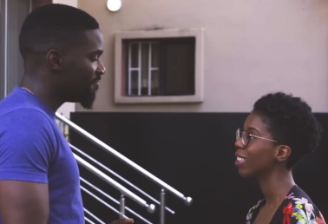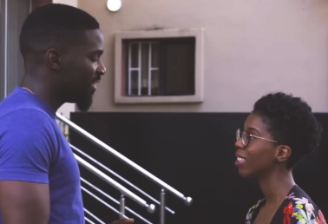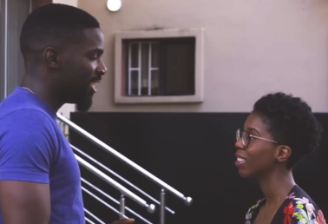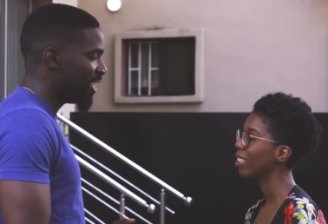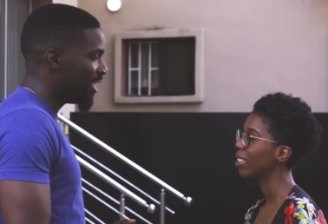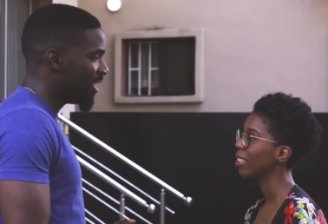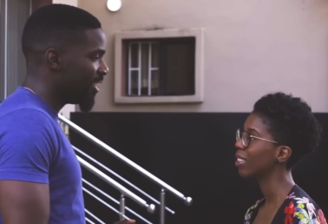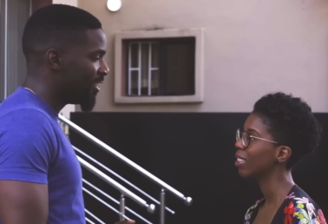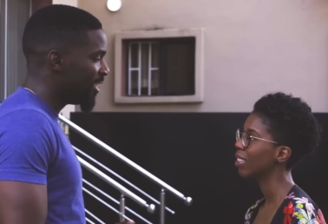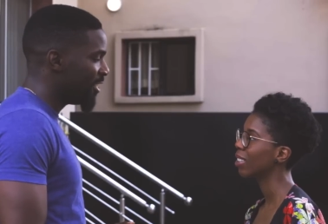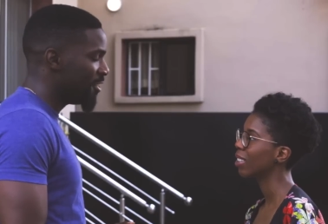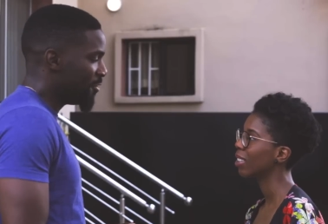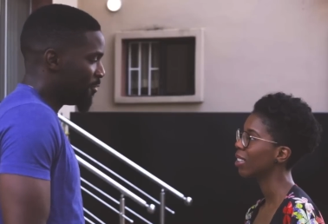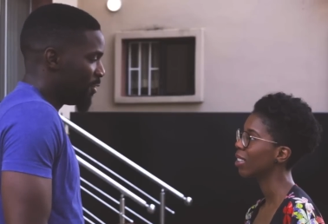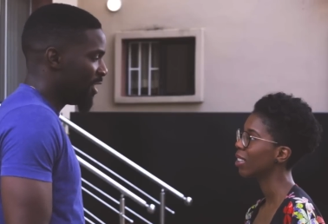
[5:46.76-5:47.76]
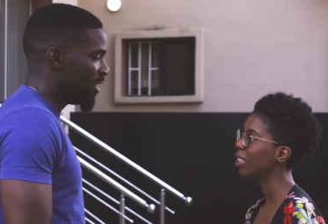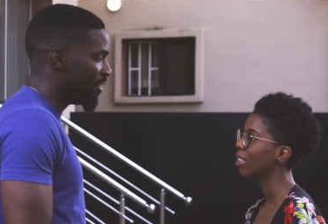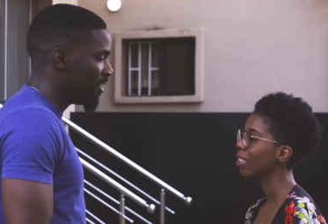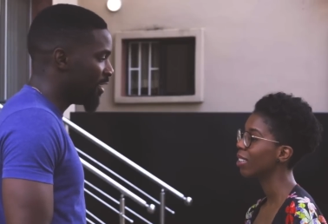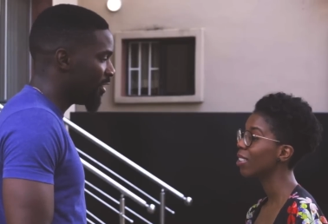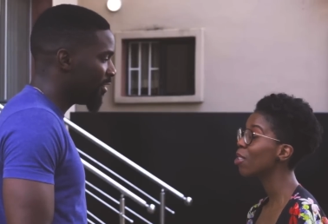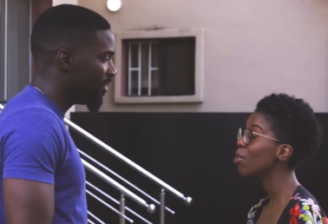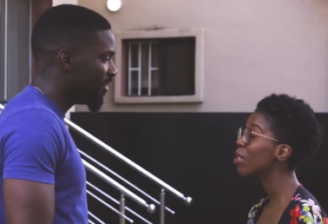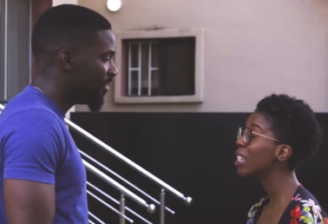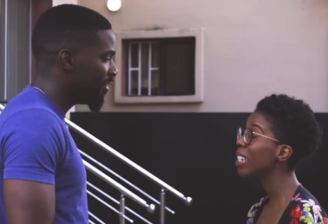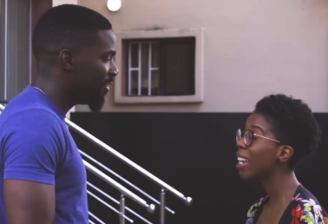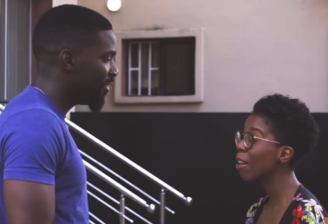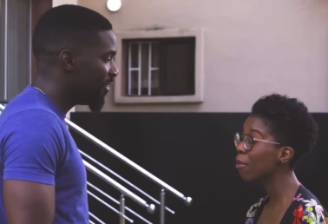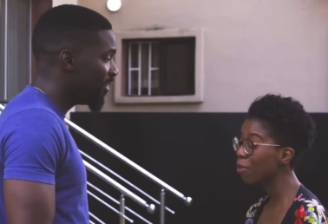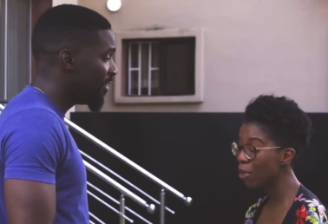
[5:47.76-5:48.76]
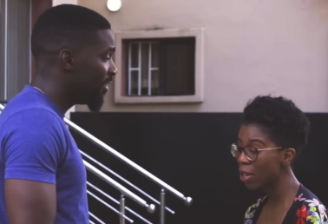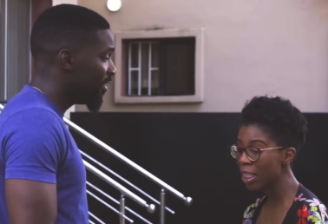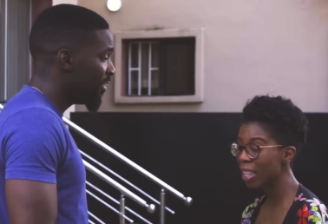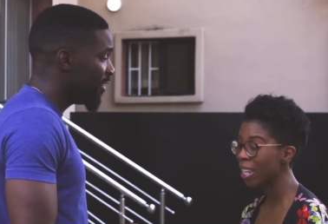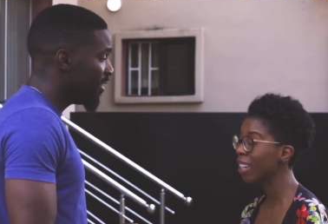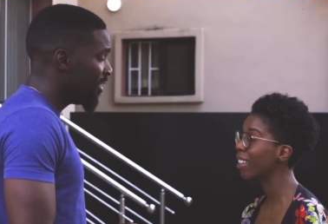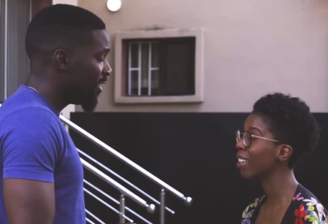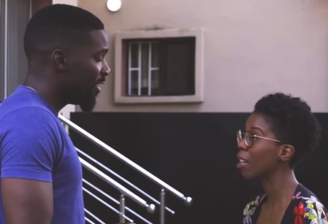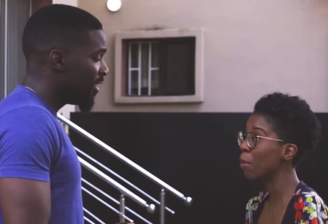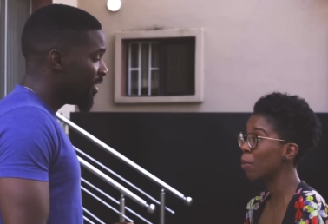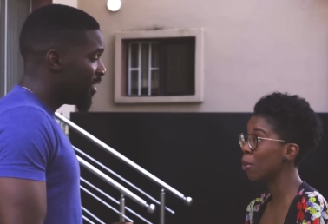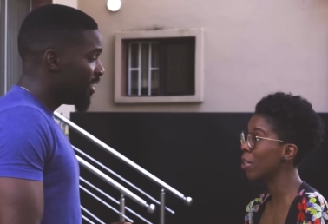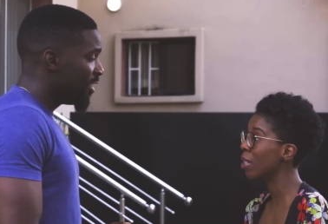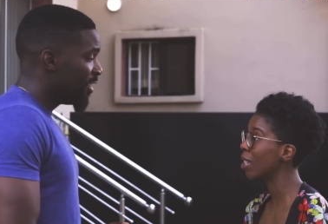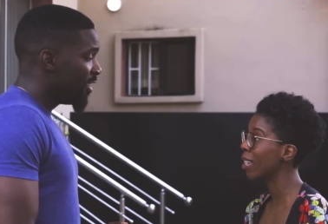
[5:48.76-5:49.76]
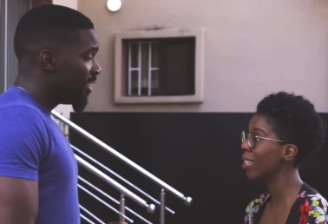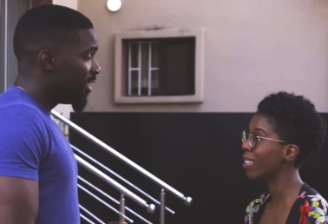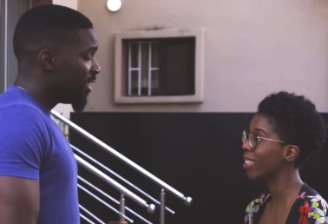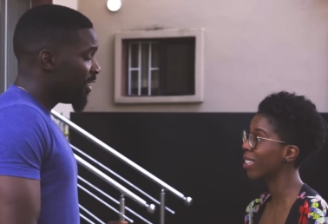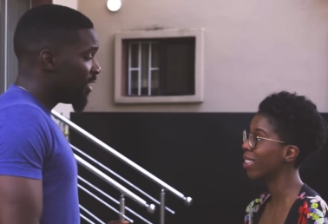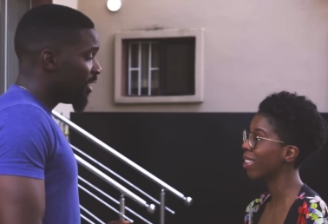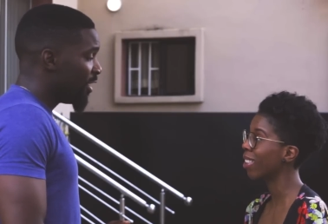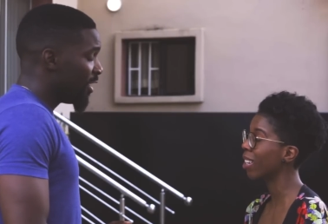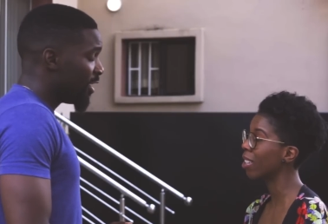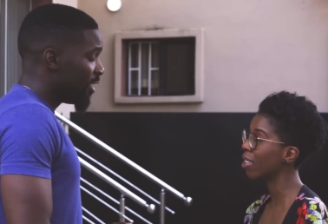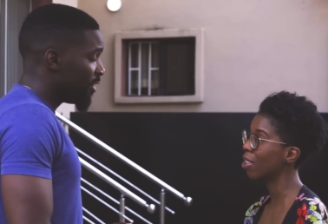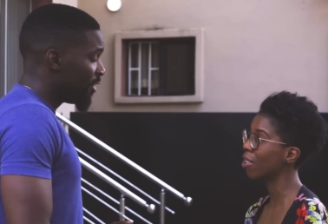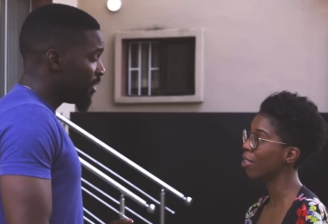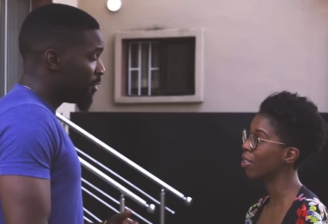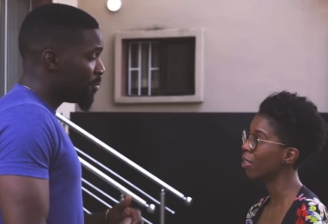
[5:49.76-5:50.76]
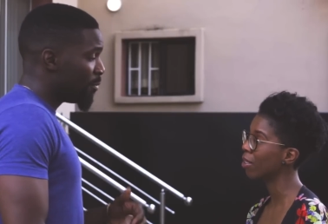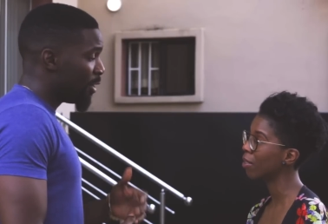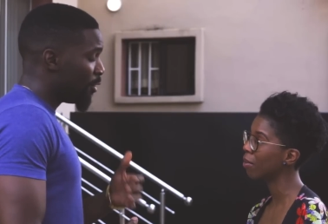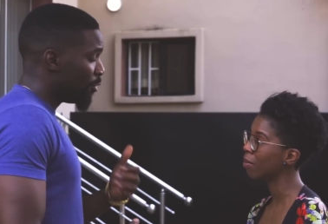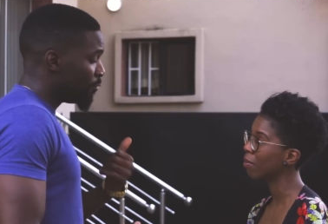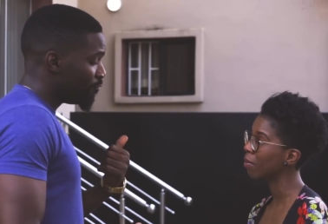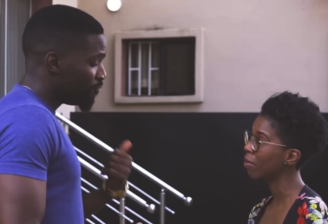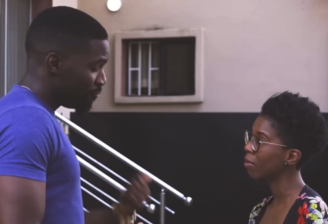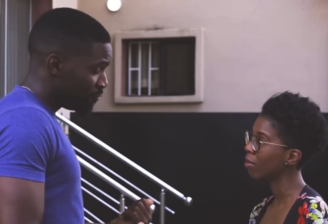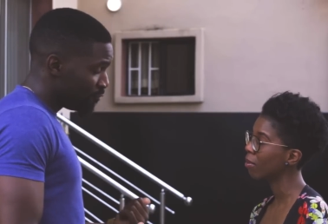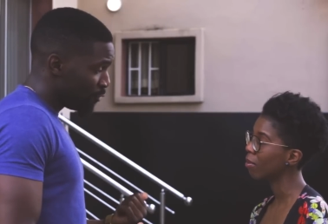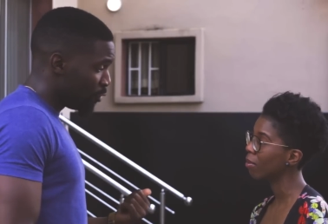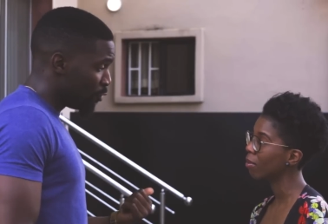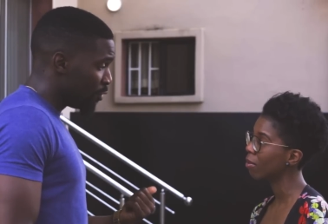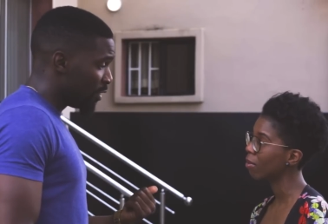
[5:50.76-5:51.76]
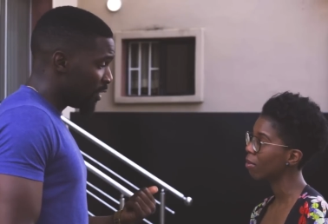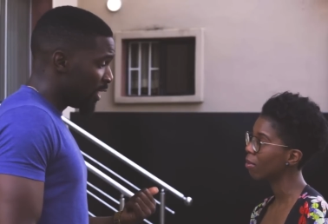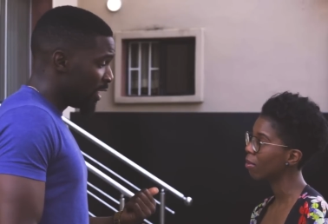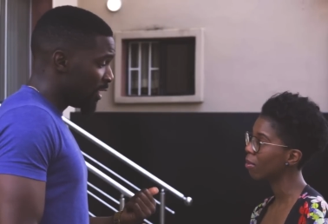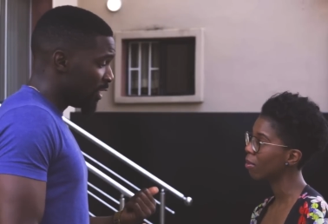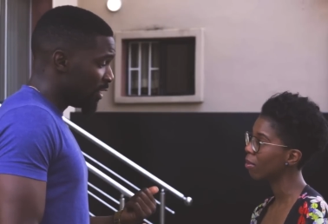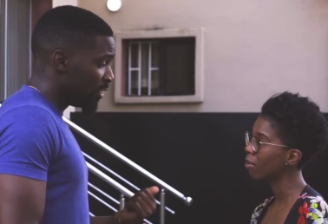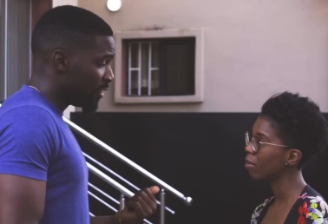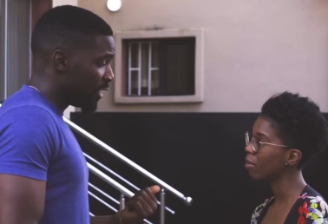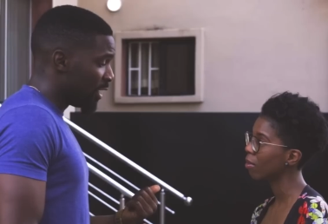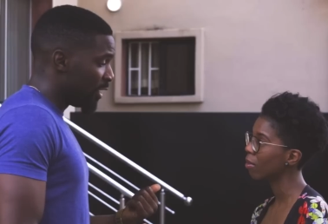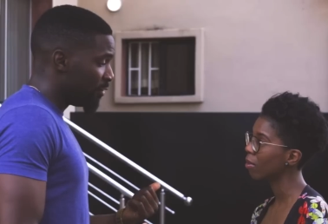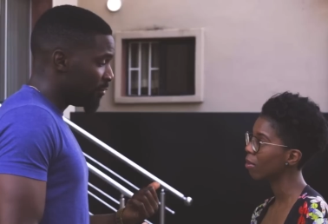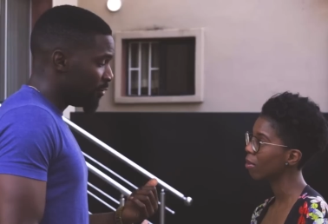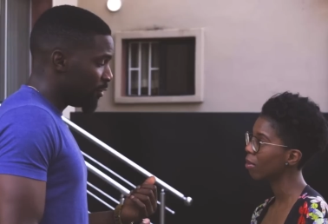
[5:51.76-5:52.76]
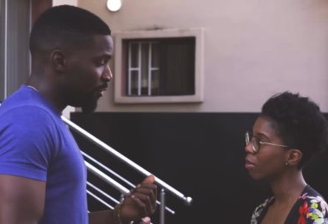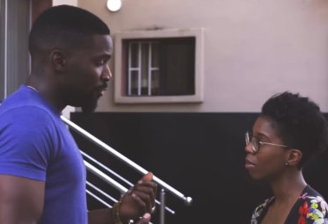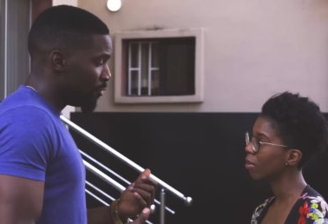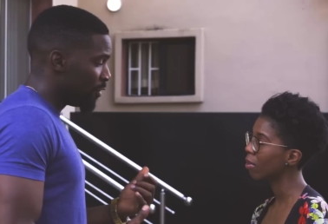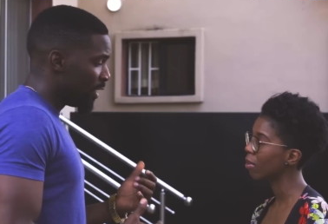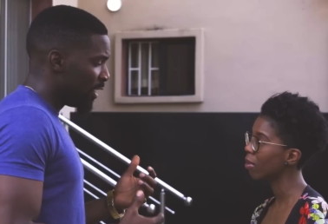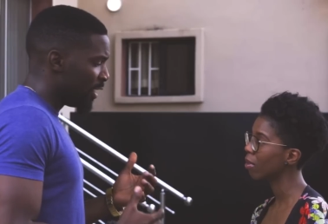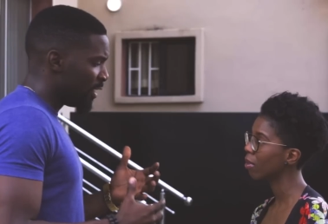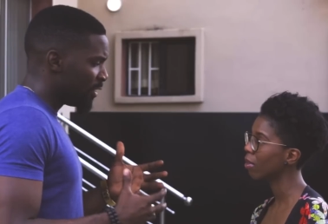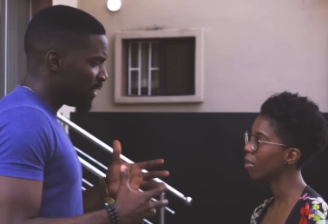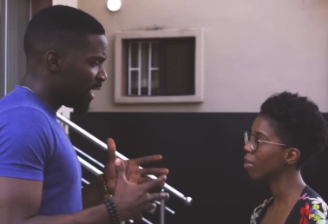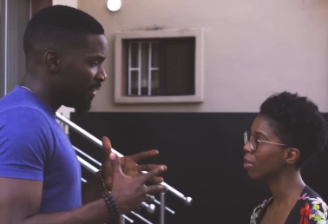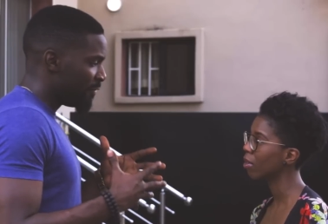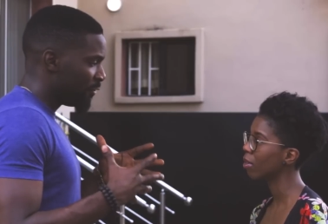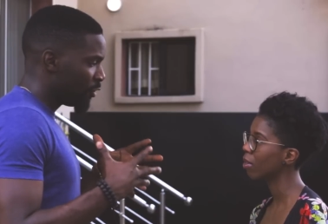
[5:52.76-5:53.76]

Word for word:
Speaker 1: Nah, I didn't do anything.
Speaker 2: You did everything, and I appreciate
Speaker 1: it. Thank yeah, the you. thing about you and Ladi is that you guys have